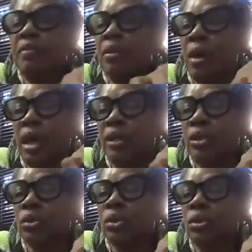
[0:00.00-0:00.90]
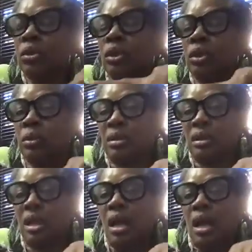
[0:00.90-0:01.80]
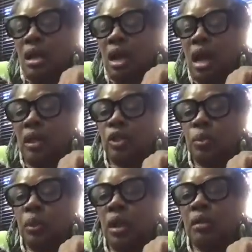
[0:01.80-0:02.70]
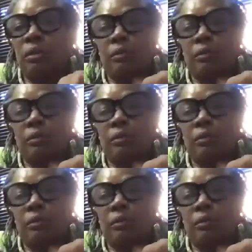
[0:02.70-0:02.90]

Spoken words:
of you are high school students doing college work.